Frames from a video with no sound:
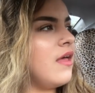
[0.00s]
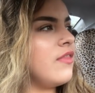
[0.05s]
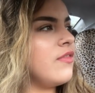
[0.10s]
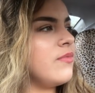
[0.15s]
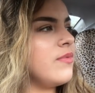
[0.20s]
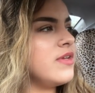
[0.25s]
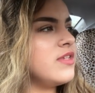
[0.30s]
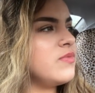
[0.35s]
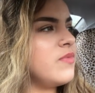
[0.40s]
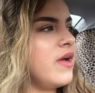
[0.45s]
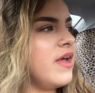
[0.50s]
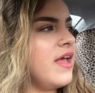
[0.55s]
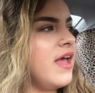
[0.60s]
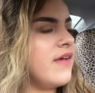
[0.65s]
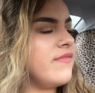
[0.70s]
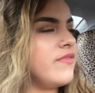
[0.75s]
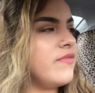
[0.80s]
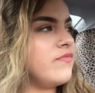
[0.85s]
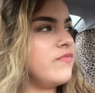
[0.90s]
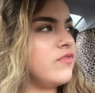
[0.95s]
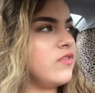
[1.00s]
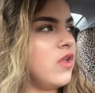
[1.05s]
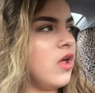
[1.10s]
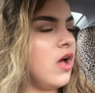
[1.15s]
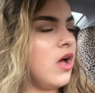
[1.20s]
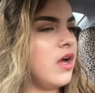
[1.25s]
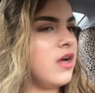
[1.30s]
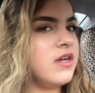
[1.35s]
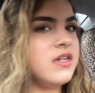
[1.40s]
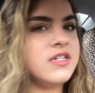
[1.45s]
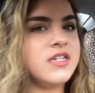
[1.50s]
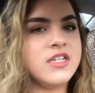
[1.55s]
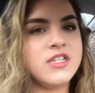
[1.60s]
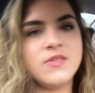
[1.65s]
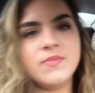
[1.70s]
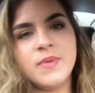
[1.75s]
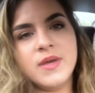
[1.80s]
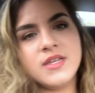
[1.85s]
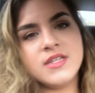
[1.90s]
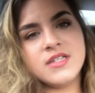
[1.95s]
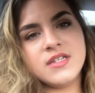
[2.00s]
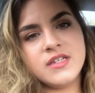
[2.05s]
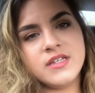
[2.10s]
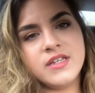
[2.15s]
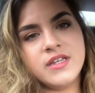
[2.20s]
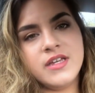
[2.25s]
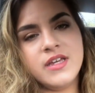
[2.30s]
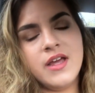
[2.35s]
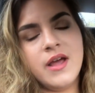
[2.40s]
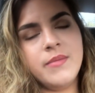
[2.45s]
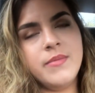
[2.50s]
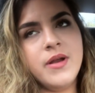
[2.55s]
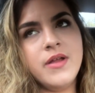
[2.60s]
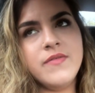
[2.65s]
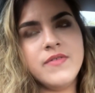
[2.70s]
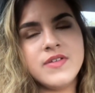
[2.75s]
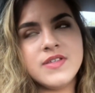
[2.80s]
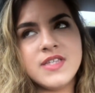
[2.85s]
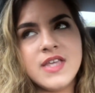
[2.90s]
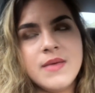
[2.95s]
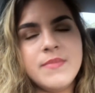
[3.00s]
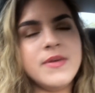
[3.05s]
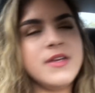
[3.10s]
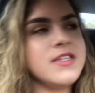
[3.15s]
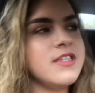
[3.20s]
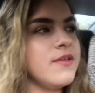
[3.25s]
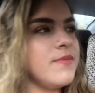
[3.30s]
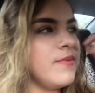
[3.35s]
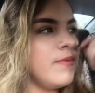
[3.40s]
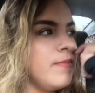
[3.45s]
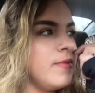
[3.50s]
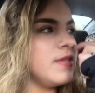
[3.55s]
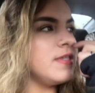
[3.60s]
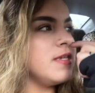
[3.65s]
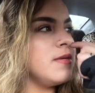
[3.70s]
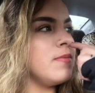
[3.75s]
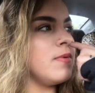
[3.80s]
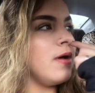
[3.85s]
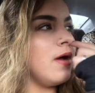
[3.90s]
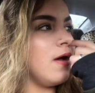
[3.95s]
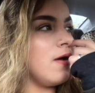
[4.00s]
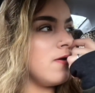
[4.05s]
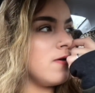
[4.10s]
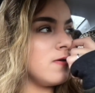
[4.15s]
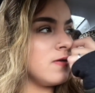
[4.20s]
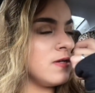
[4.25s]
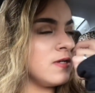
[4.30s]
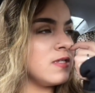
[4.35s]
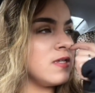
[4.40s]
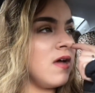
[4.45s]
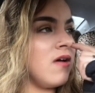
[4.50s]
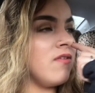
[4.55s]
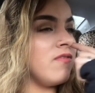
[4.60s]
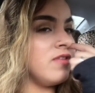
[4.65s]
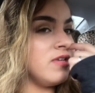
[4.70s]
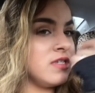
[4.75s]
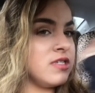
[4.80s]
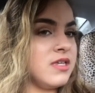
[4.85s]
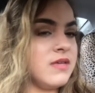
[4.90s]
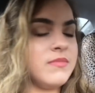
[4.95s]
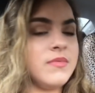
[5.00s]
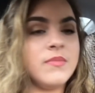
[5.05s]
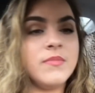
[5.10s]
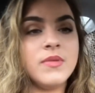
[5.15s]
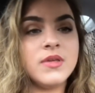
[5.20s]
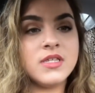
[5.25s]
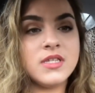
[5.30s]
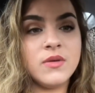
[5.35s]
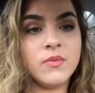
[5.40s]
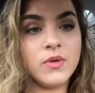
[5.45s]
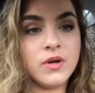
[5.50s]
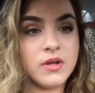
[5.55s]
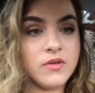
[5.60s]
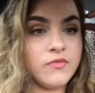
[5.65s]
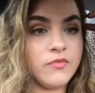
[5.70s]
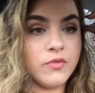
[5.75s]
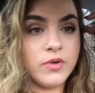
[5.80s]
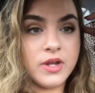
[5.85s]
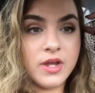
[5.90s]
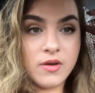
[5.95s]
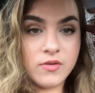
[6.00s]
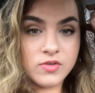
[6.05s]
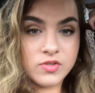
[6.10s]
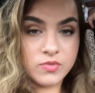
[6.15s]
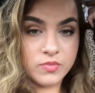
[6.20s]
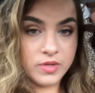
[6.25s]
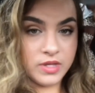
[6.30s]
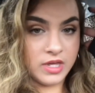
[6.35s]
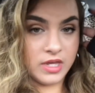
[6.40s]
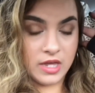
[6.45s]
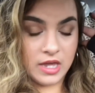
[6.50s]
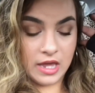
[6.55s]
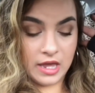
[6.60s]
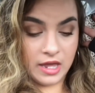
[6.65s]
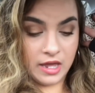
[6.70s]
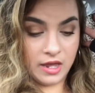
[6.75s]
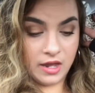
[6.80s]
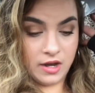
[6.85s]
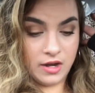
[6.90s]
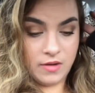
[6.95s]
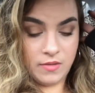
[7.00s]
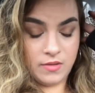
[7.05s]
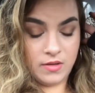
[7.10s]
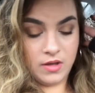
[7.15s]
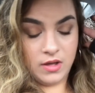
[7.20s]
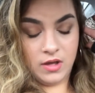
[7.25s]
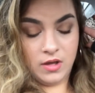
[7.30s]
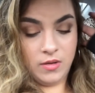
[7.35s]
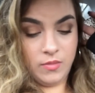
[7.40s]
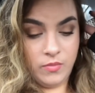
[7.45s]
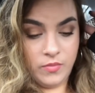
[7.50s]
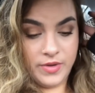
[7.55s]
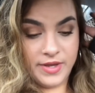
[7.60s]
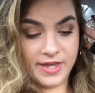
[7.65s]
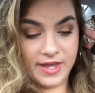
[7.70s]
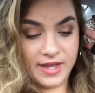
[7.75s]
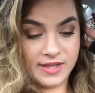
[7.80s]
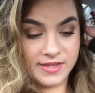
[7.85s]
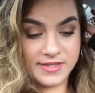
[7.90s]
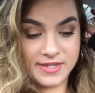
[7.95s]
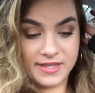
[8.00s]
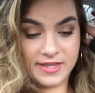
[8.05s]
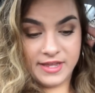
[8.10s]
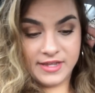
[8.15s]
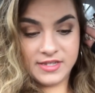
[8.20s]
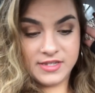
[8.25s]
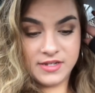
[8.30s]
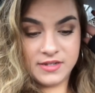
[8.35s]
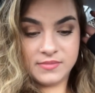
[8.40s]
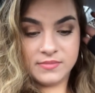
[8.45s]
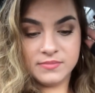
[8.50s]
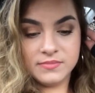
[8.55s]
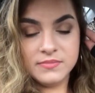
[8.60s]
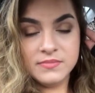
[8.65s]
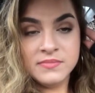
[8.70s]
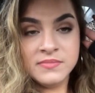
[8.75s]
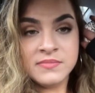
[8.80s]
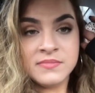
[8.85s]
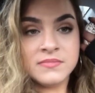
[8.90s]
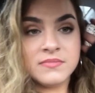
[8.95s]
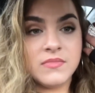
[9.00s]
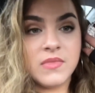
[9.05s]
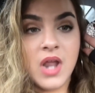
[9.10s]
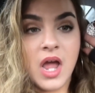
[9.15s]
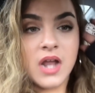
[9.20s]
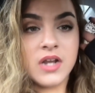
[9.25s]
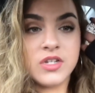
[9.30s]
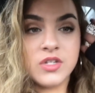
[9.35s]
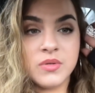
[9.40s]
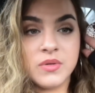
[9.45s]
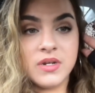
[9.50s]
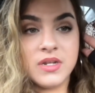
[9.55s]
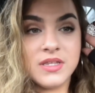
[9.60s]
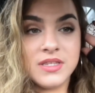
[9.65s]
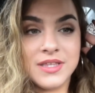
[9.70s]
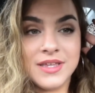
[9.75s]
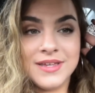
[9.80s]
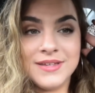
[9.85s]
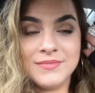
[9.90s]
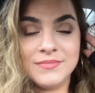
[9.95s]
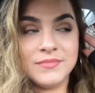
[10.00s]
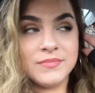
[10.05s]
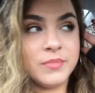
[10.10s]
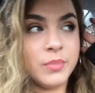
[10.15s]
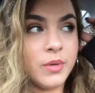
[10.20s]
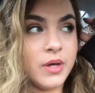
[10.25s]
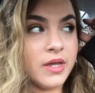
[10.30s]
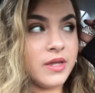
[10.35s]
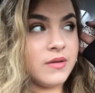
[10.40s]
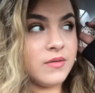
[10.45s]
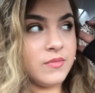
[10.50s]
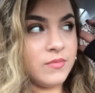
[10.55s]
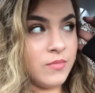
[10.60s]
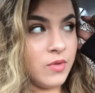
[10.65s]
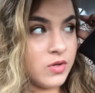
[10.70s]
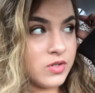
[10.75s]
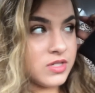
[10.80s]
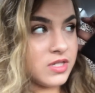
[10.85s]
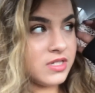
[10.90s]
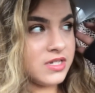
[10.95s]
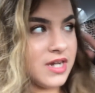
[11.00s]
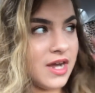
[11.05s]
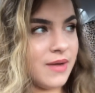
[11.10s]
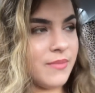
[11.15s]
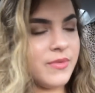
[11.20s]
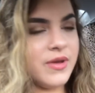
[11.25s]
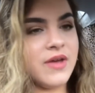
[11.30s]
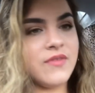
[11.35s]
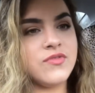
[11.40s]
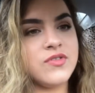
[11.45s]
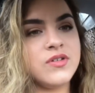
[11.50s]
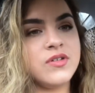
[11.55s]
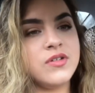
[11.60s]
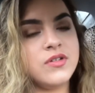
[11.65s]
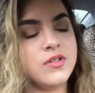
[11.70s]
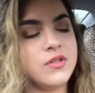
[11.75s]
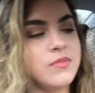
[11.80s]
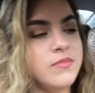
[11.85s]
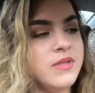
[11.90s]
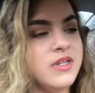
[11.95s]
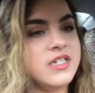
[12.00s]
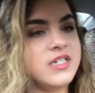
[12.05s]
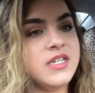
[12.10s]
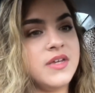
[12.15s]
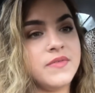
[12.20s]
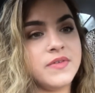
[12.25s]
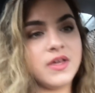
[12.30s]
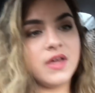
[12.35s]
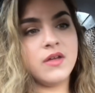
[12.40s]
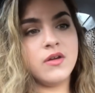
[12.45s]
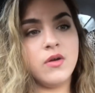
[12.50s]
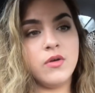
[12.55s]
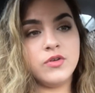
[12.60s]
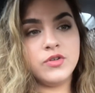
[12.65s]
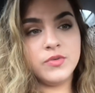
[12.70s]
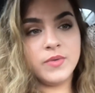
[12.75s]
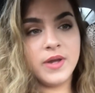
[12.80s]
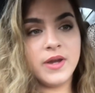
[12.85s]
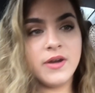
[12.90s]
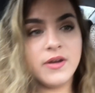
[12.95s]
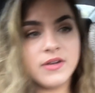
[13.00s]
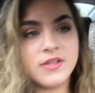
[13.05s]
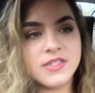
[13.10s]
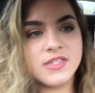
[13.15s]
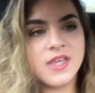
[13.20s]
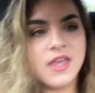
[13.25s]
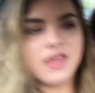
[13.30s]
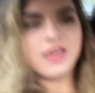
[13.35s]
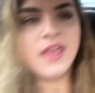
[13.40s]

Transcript: The reason why I haven't vlogged is basically, I'm not even gonna say because I've been busy, but because obviously I've been busy working 40 hours a week, and weekends I like to not do anything, but most of the time we have to, me and David gotta go do errands,